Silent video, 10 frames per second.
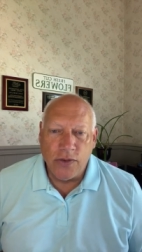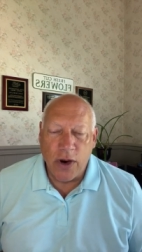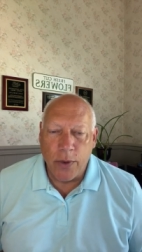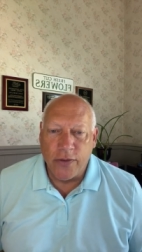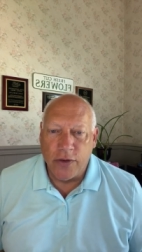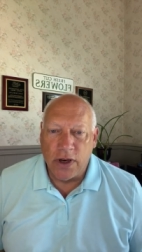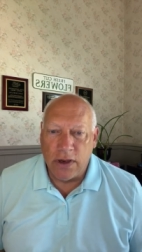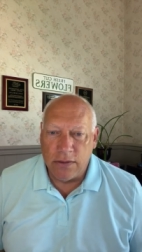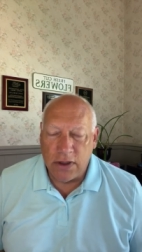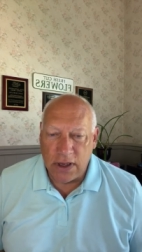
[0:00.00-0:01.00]
So I worked for
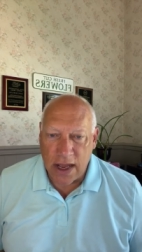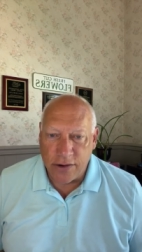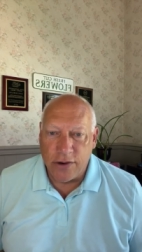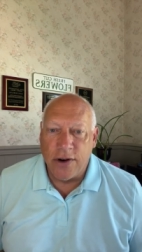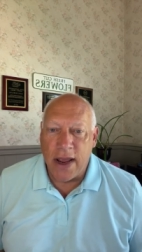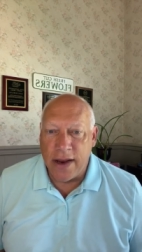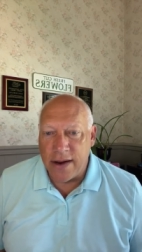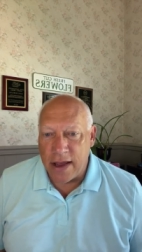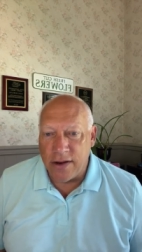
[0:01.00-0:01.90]
Gloeckner and